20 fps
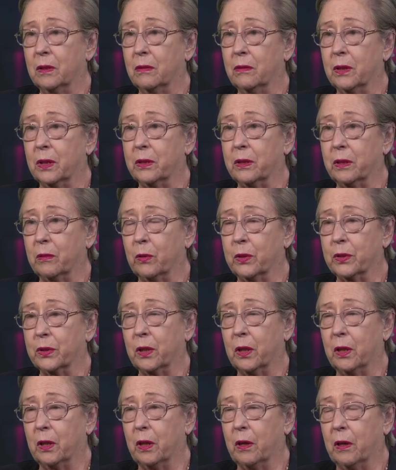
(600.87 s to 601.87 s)
that it was
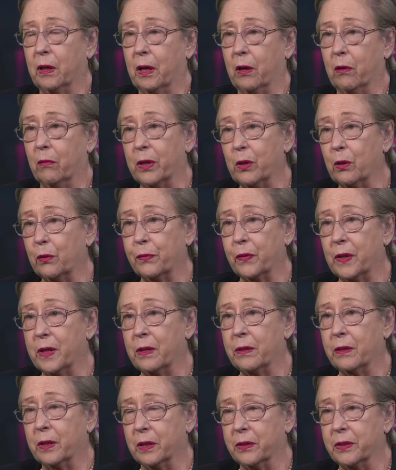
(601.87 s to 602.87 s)
a, a real
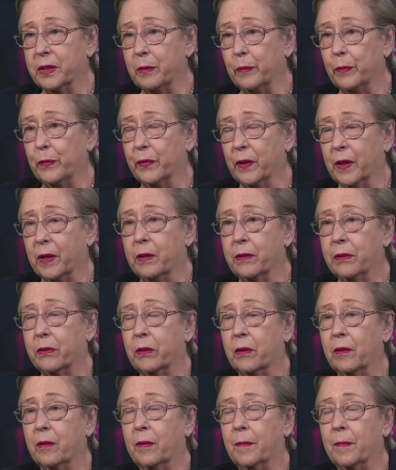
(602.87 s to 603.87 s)
faith, a deep faith,